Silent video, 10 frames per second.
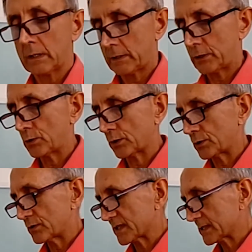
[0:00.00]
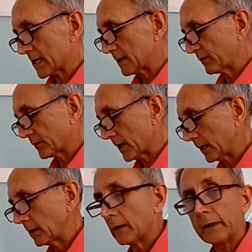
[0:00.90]
You can do the same
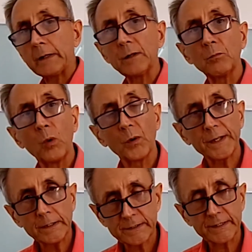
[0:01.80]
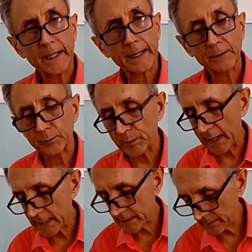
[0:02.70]
thing in the morning to get out of
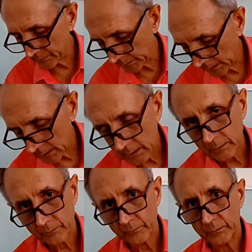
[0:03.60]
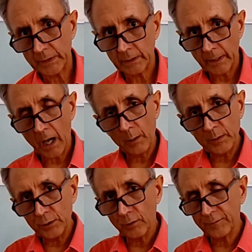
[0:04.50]
bed. The alarm
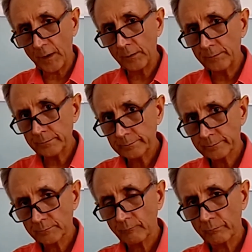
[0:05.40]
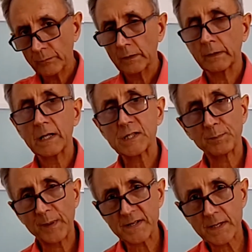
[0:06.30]
in your phone, that's a
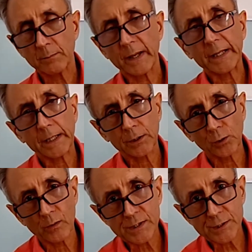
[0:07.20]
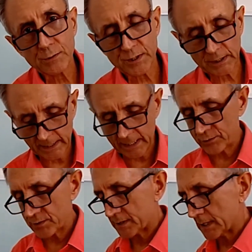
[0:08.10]
buzzer making a noise using
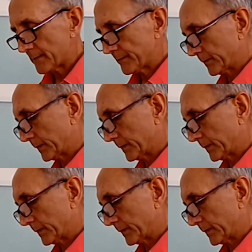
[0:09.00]
electricity.